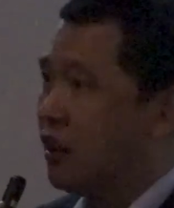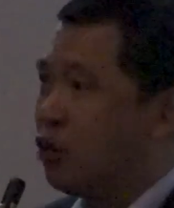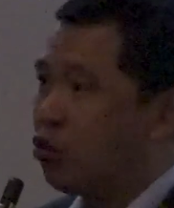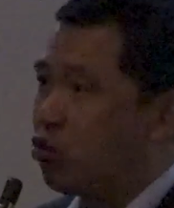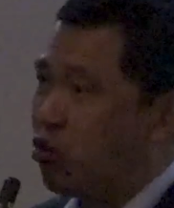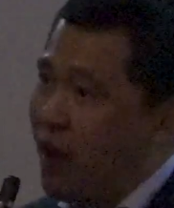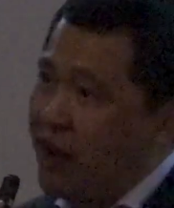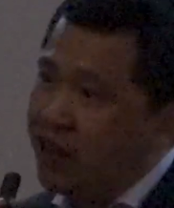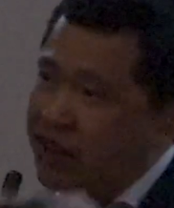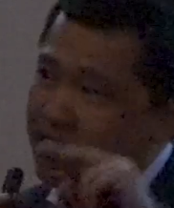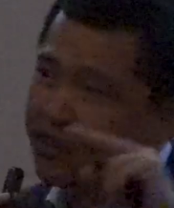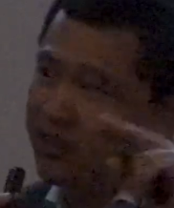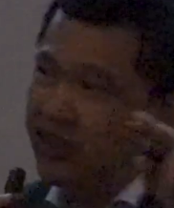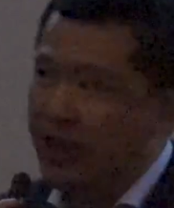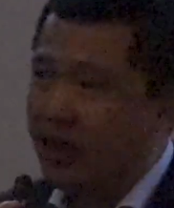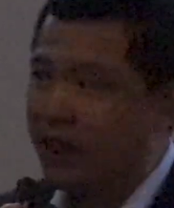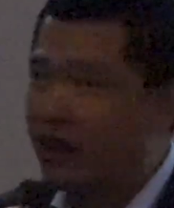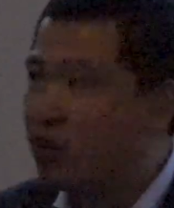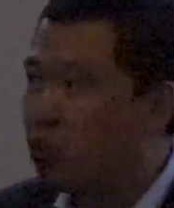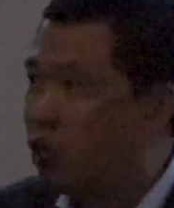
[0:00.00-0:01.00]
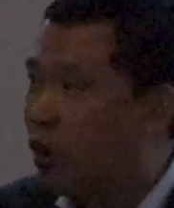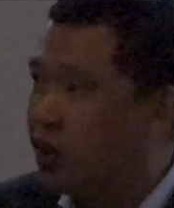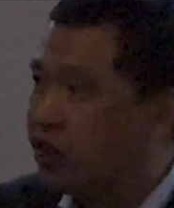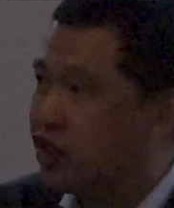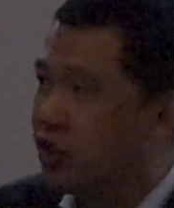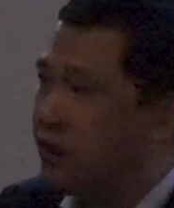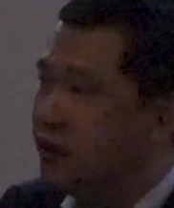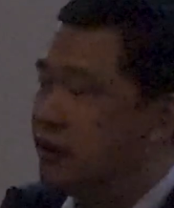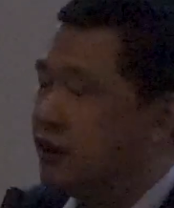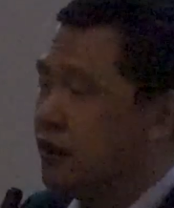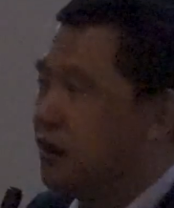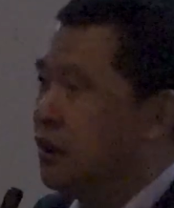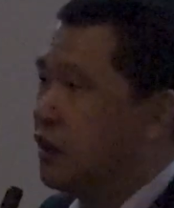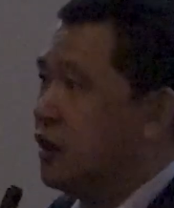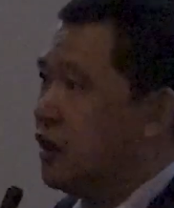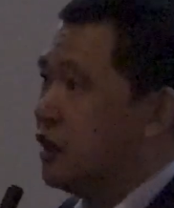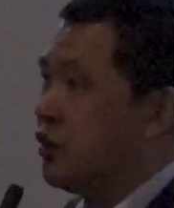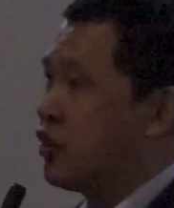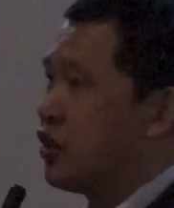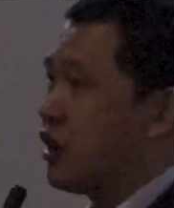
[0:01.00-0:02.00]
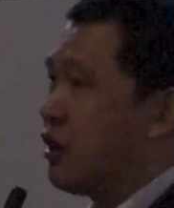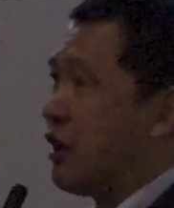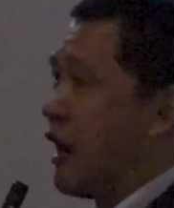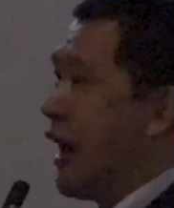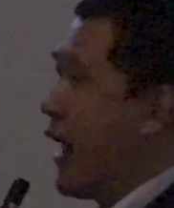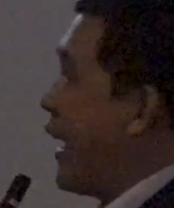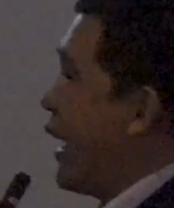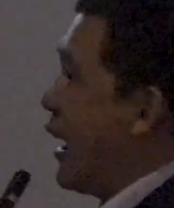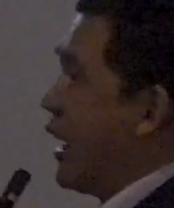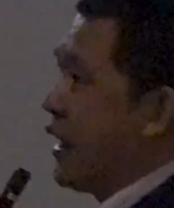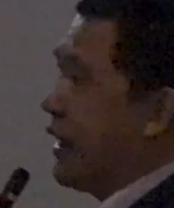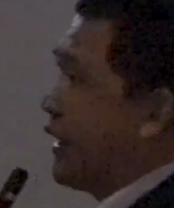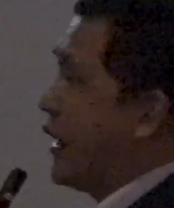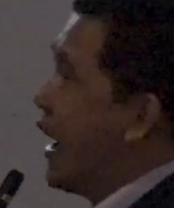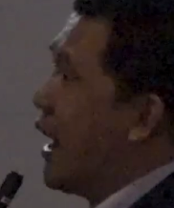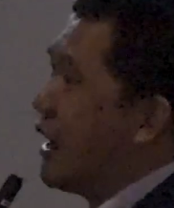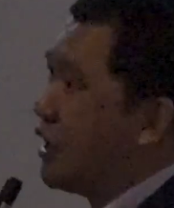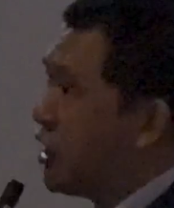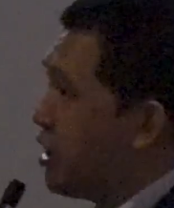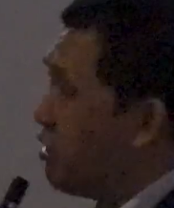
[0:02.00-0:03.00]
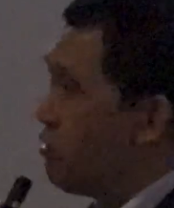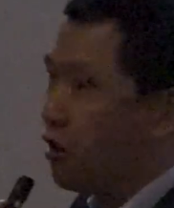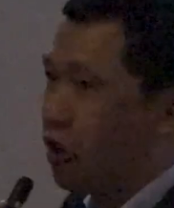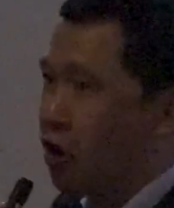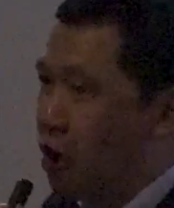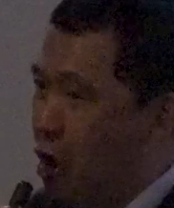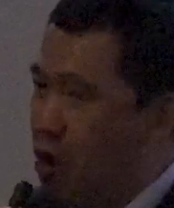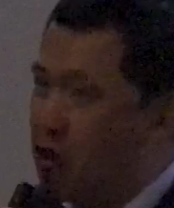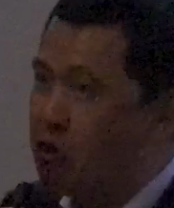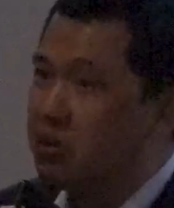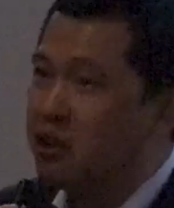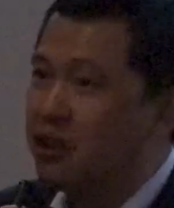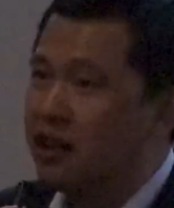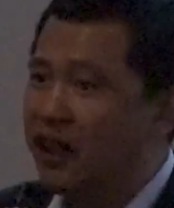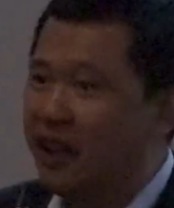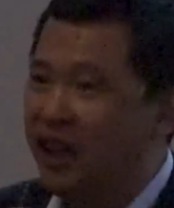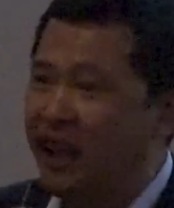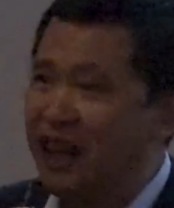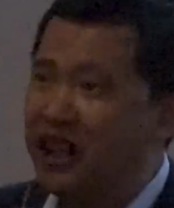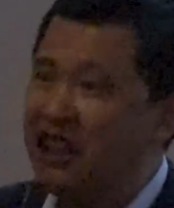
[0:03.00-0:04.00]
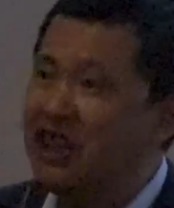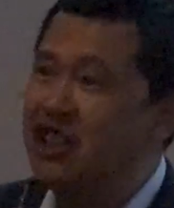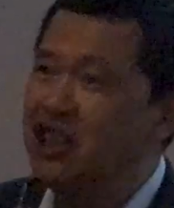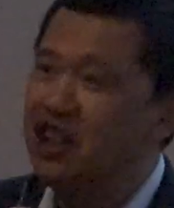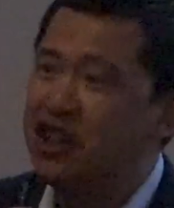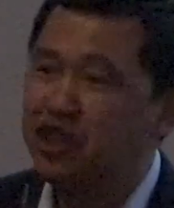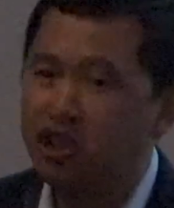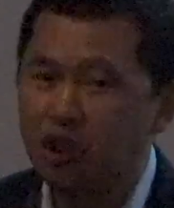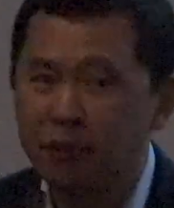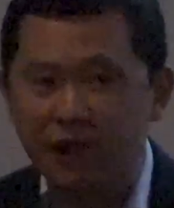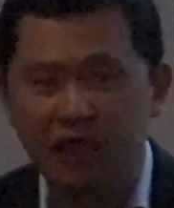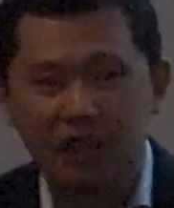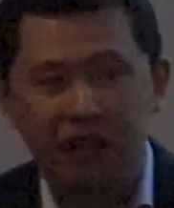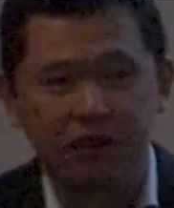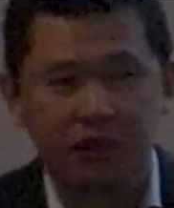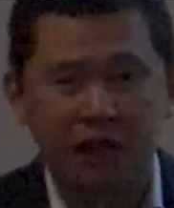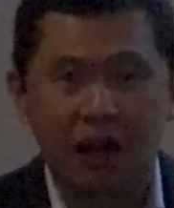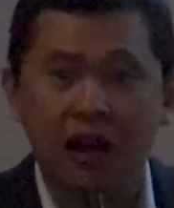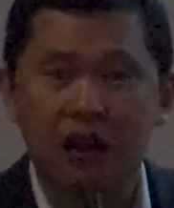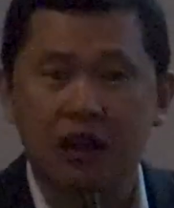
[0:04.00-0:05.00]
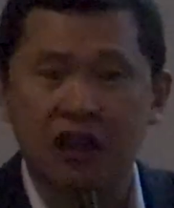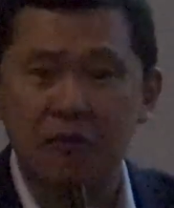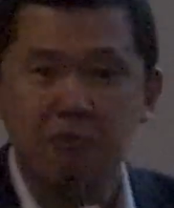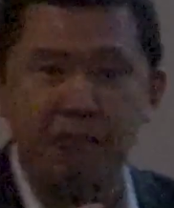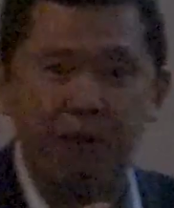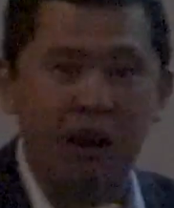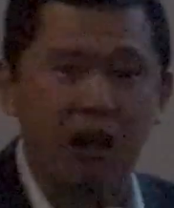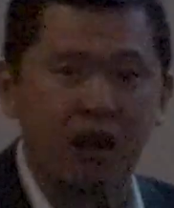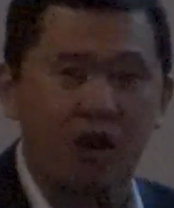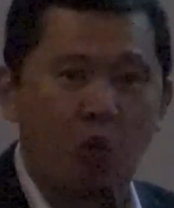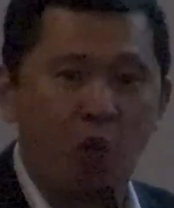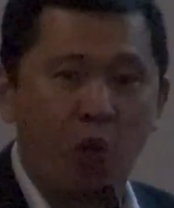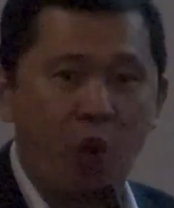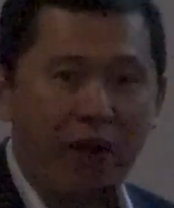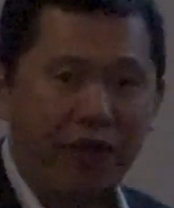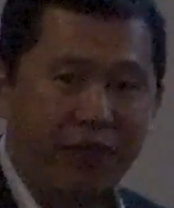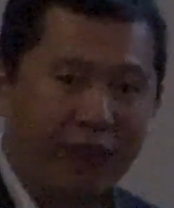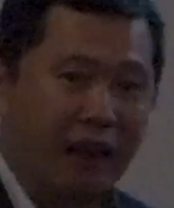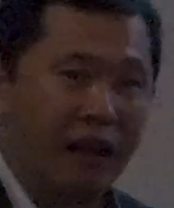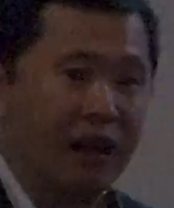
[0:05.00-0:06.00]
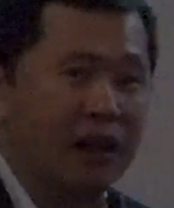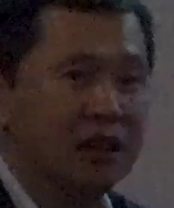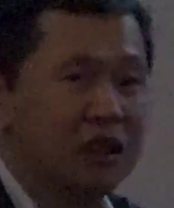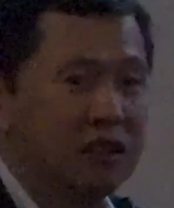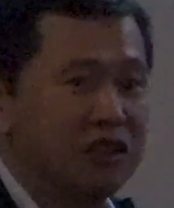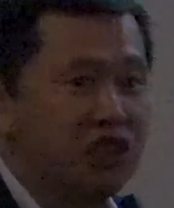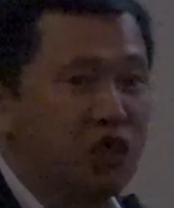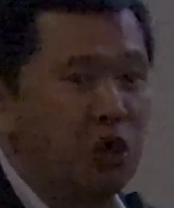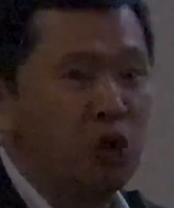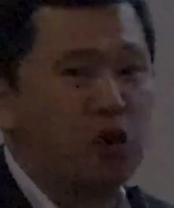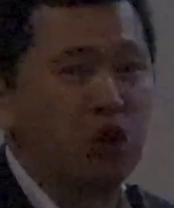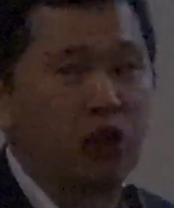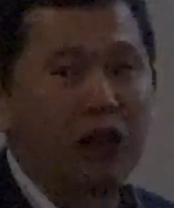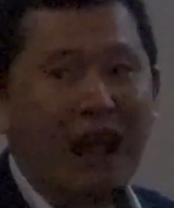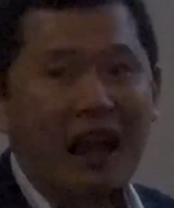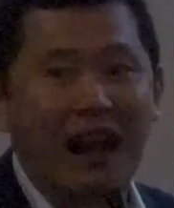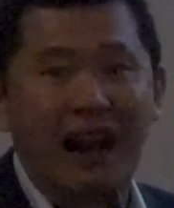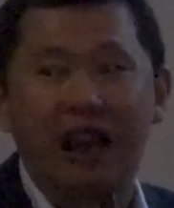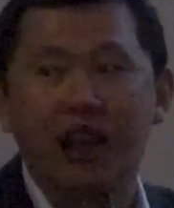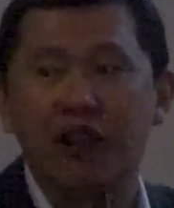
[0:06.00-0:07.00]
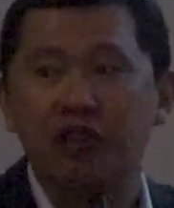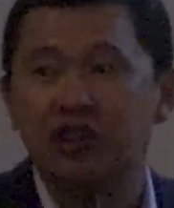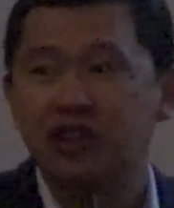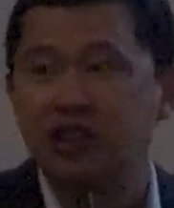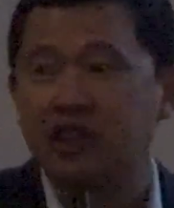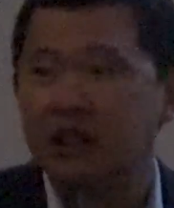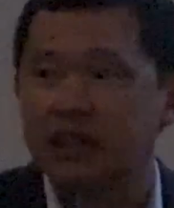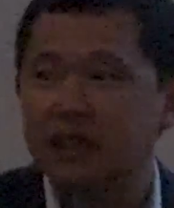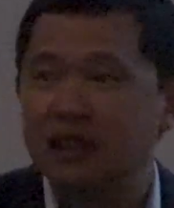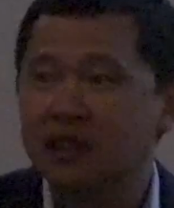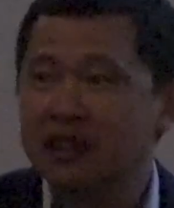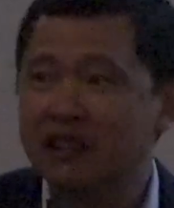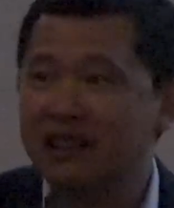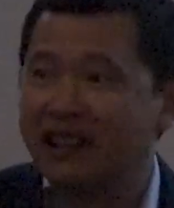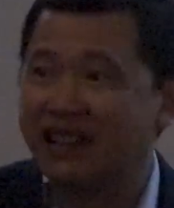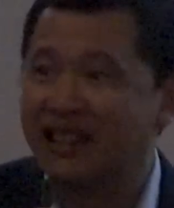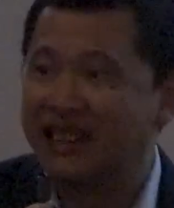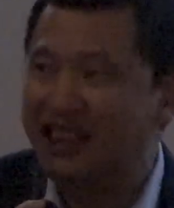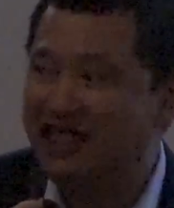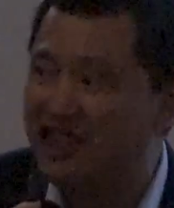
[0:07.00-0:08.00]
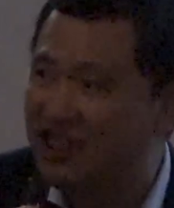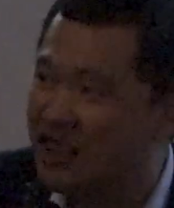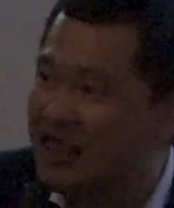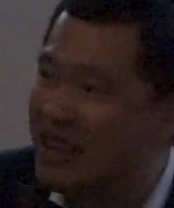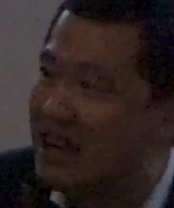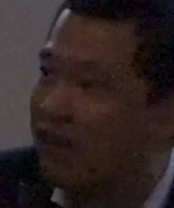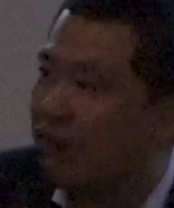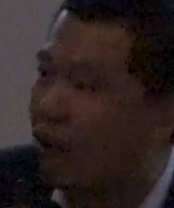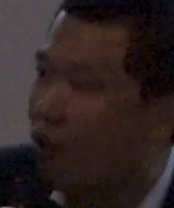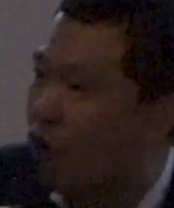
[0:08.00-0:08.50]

raises the second question. So AI can't go alone. It needs to be combined with so-called IoT, the Internet